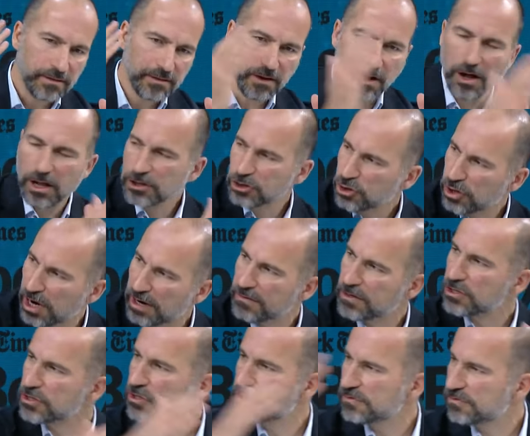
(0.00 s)
all
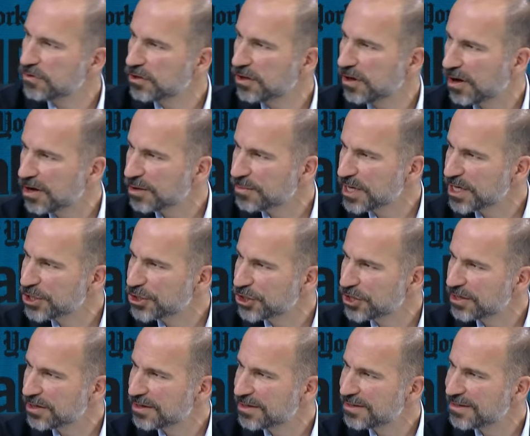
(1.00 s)
drivers to full
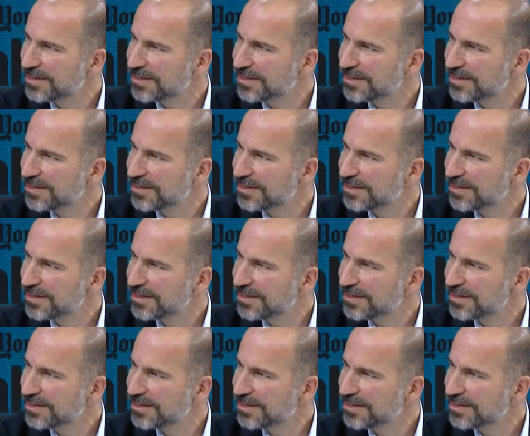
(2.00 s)
automation.